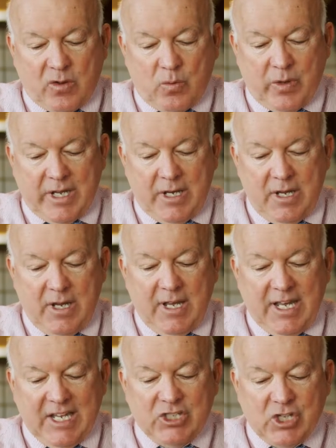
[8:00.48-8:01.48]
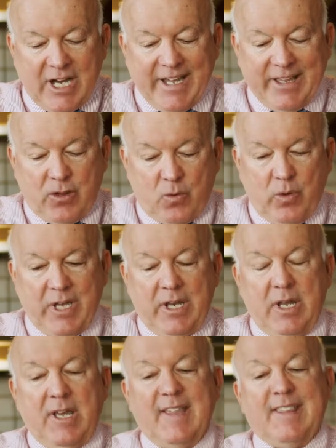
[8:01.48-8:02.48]
squid. A giant squid
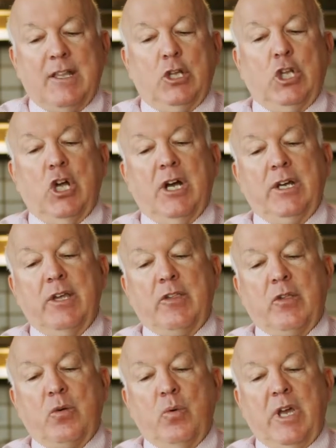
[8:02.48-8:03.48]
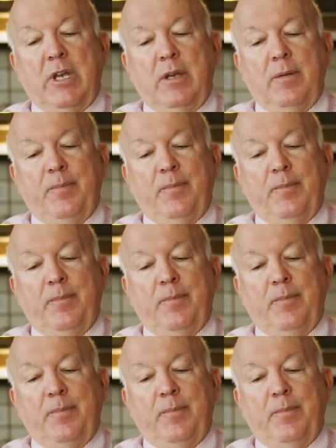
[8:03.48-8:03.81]
is the longest squid.